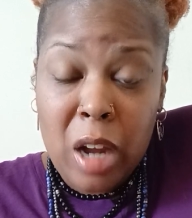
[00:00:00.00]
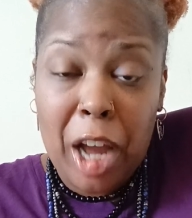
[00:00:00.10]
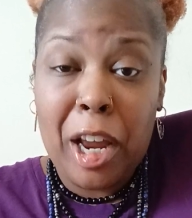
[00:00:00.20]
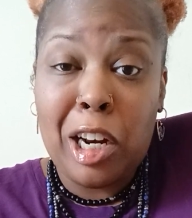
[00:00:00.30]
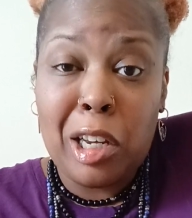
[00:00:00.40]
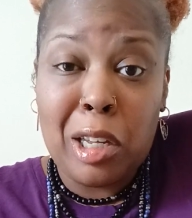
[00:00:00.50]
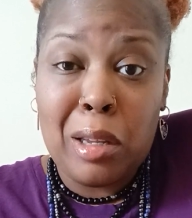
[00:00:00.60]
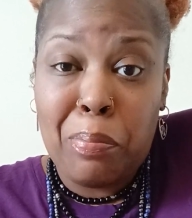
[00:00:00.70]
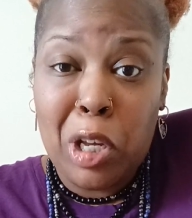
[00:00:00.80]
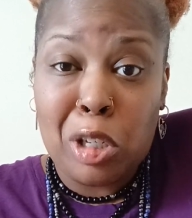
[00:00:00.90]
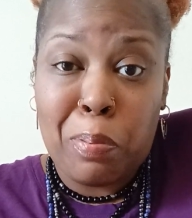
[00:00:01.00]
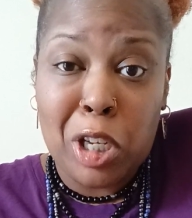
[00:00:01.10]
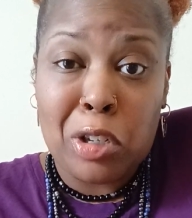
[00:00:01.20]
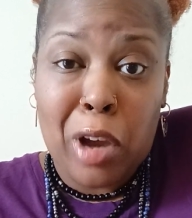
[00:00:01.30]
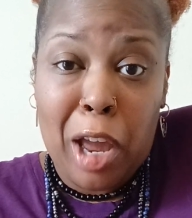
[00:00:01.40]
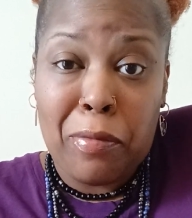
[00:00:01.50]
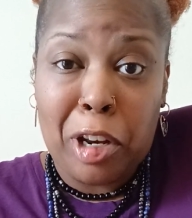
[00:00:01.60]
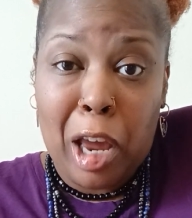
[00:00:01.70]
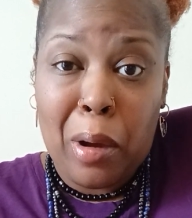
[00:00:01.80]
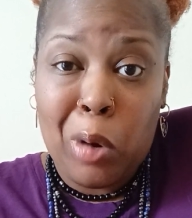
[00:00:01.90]
I gotta look at the bitch picture
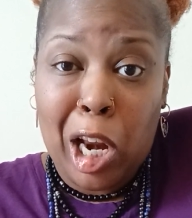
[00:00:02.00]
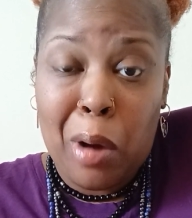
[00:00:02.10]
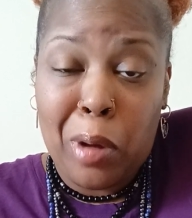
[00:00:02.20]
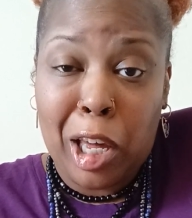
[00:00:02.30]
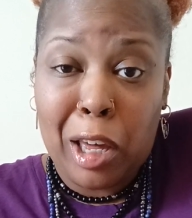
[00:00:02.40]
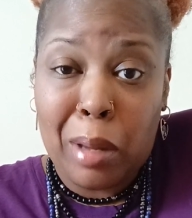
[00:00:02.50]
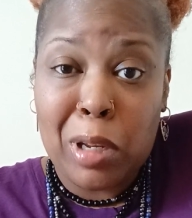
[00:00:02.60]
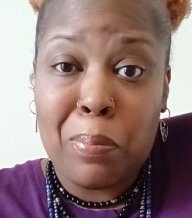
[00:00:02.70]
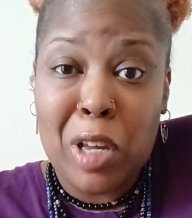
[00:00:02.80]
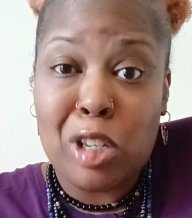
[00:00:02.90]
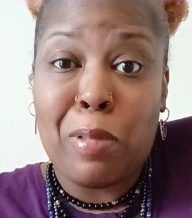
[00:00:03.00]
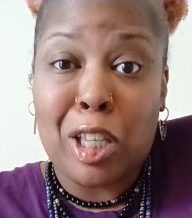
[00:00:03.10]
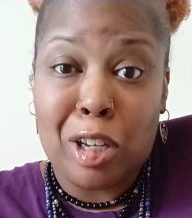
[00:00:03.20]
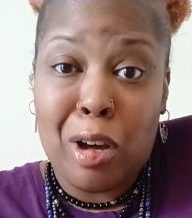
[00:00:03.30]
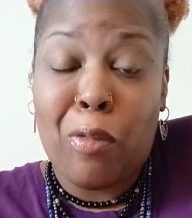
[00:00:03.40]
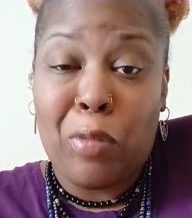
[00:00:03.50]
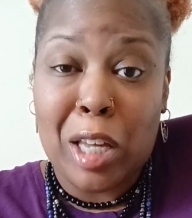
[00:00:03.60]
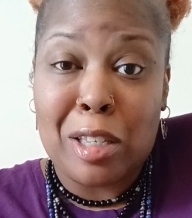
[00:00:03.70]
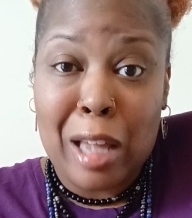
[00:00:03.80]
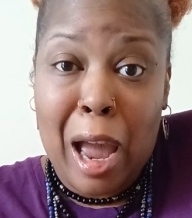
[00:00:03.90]
every day when I wake up. The bitch about to go
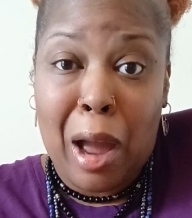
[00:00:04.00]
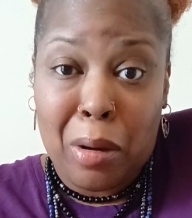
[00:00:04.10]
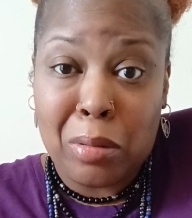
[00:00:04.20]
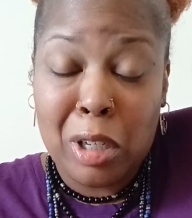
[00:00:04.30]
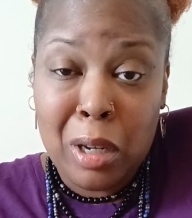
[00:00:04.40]
face down.